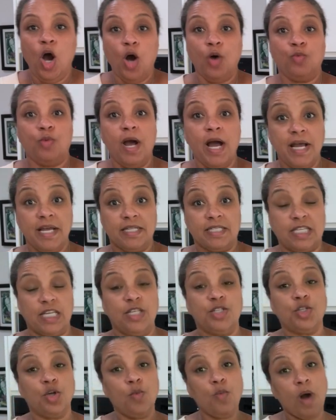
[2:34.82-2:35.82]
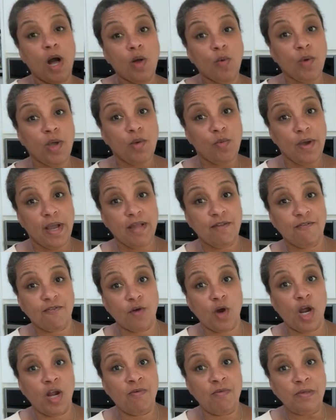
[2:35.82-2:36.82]
All right, so while we wait
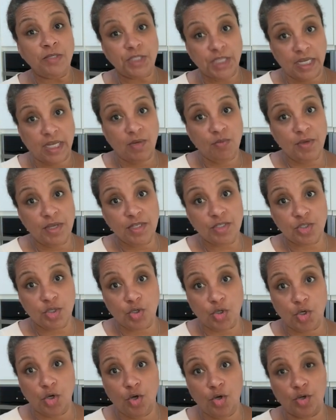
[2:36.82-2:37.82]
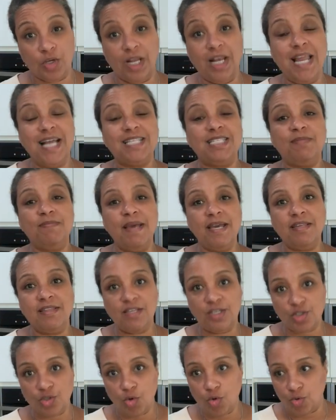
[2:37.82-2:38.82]
for our chicken wings to cook, let's make
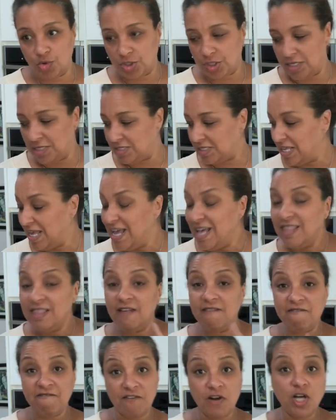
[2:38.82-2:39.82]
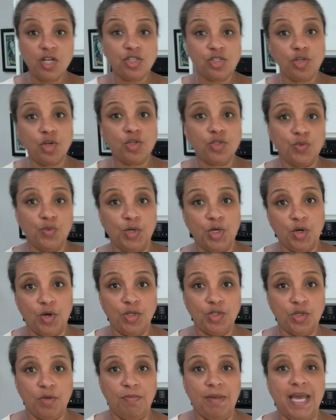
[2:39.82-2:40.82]
the sauces. The first sauce we're
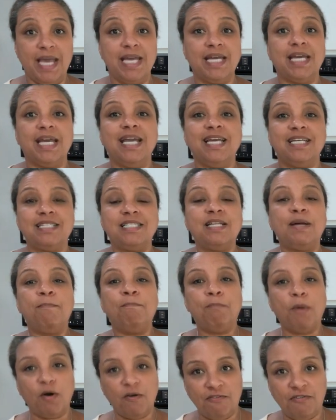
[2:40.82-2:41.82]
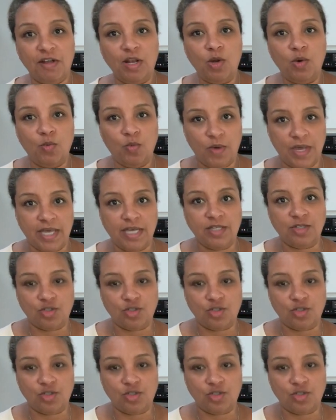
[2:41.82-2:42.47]
going to make is the buffalo wing